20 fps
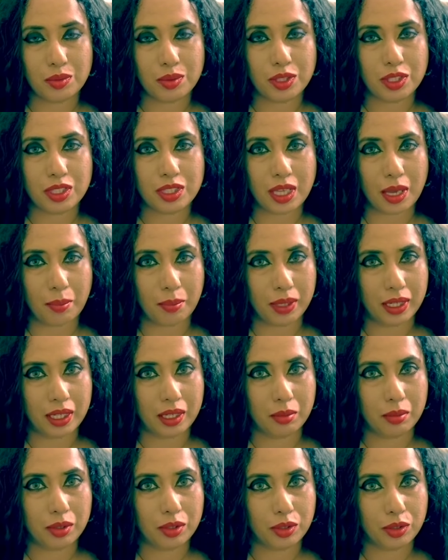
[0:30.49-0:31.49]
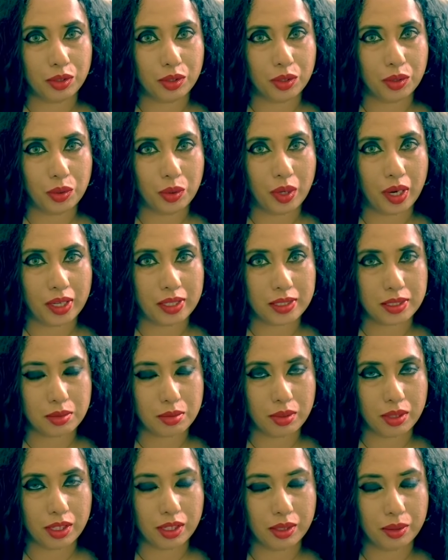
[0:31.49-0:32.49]
which is applicable to you as
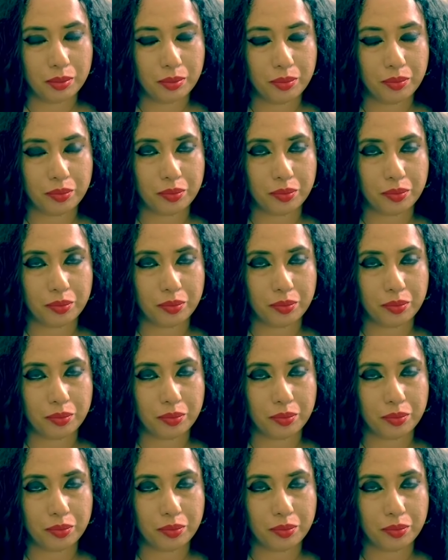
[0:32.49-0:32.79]
well.